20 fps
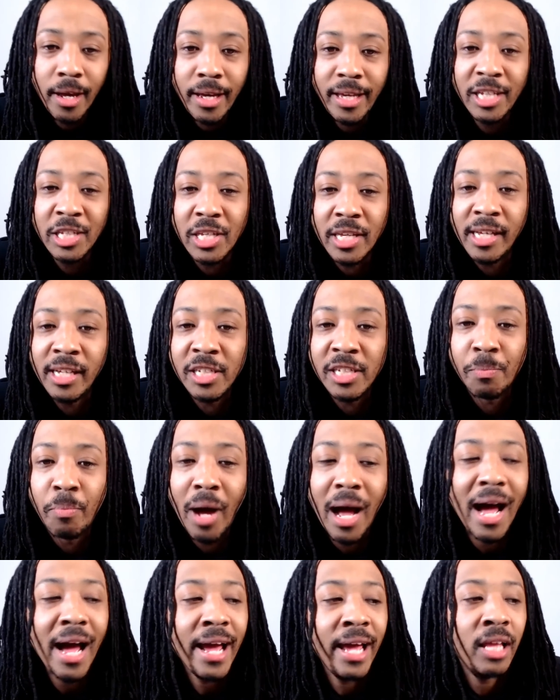He's
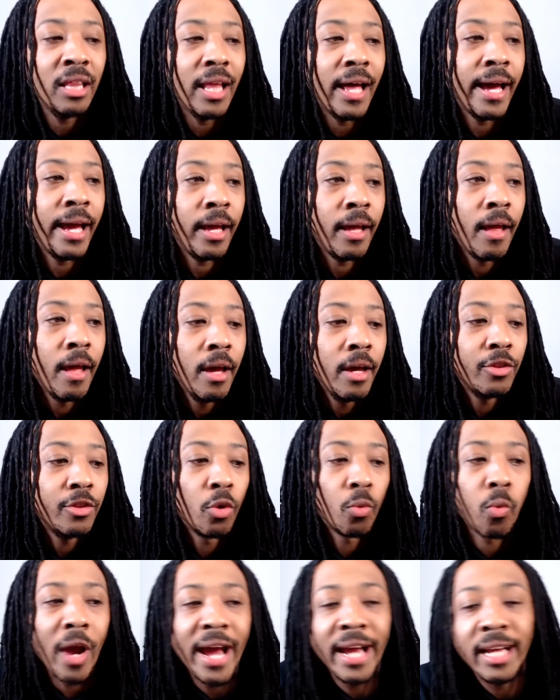buying like the
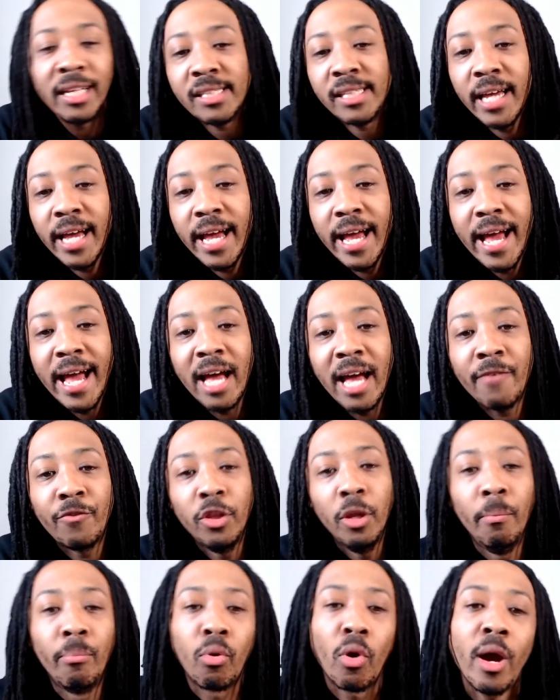rights to have
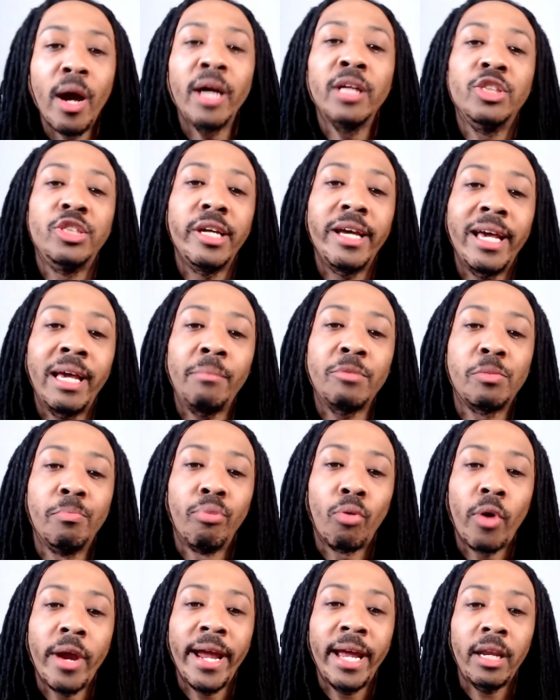LeBron James
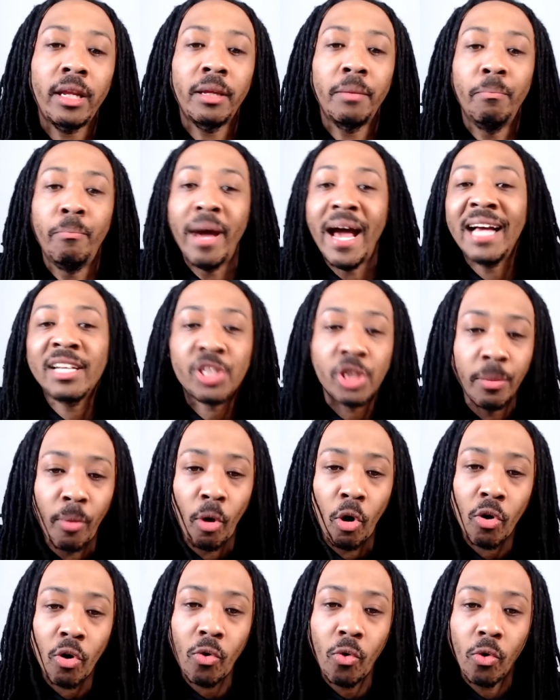branded
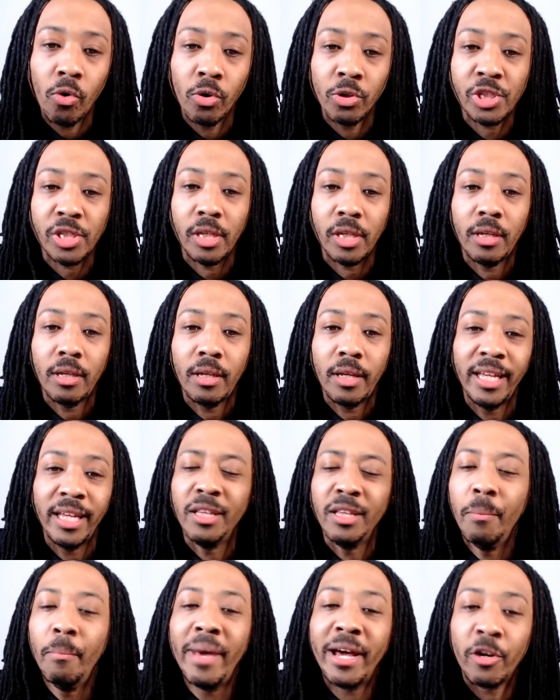basketball courts in
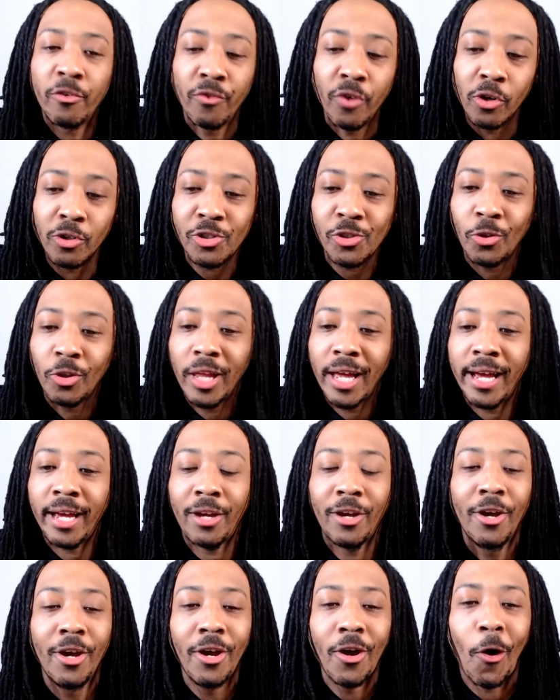the metaverse. So like
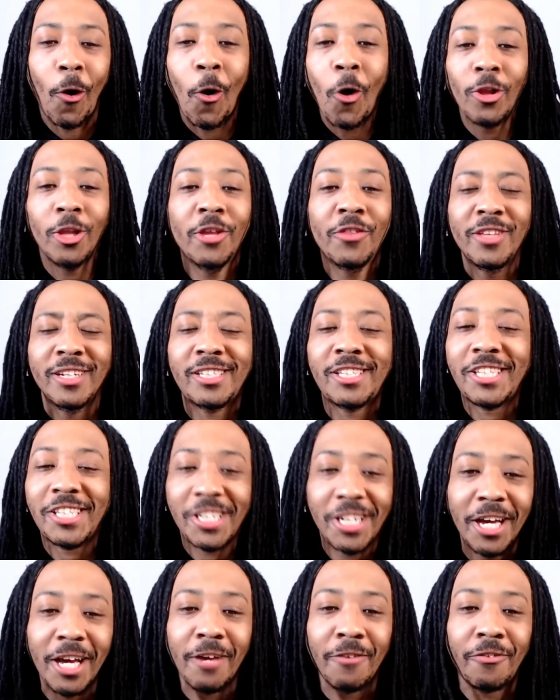all of this
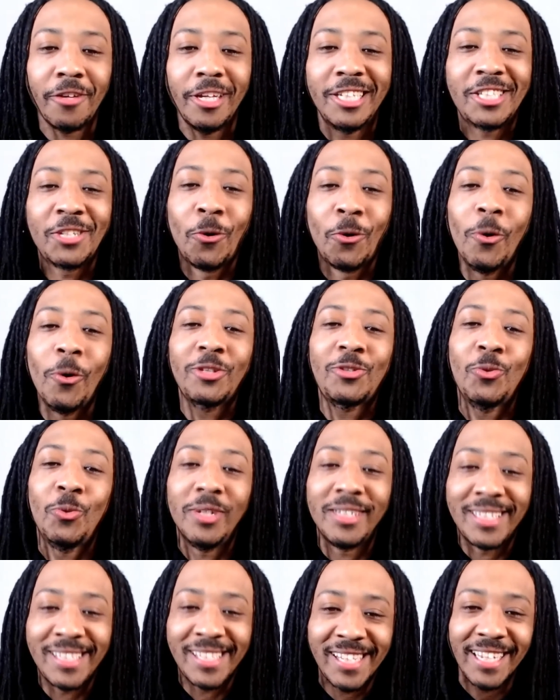stuff is going to
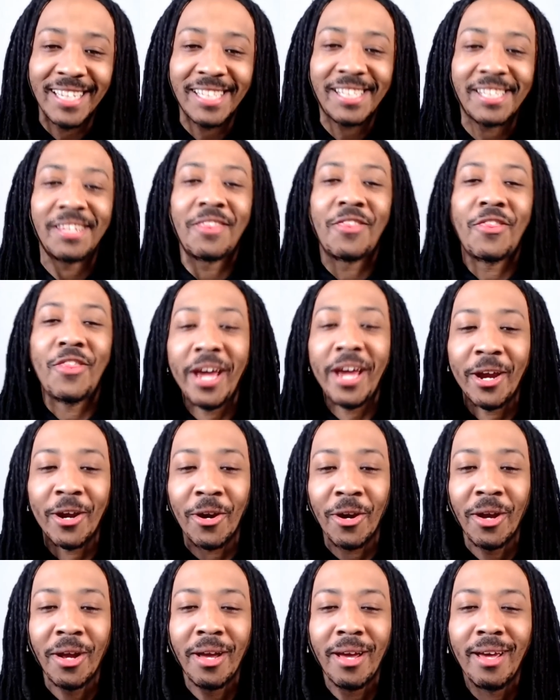exist
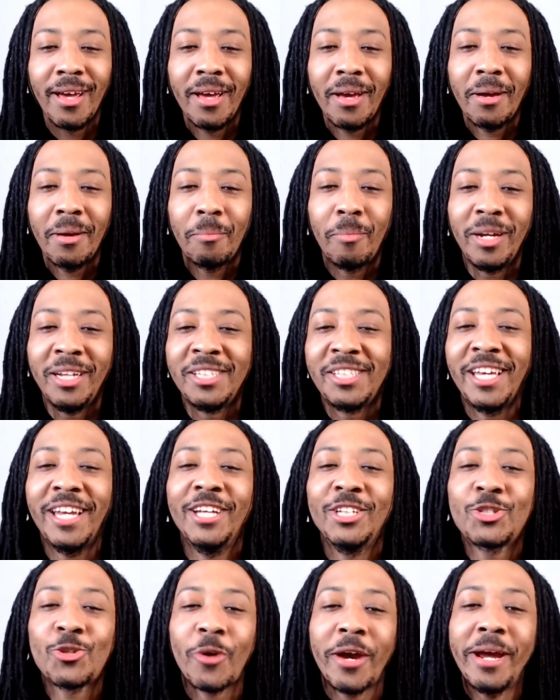there, but he's
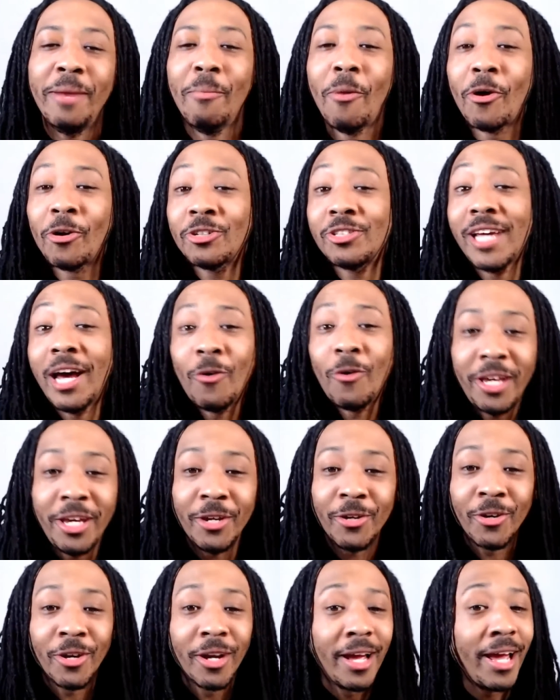getting trademarks out
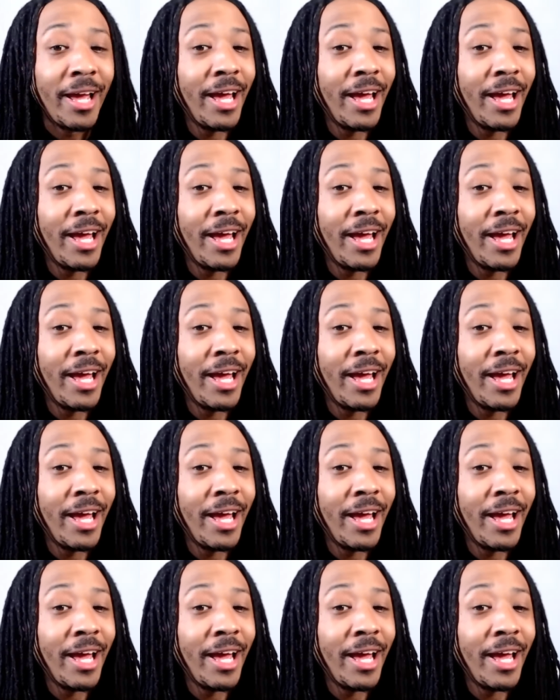here.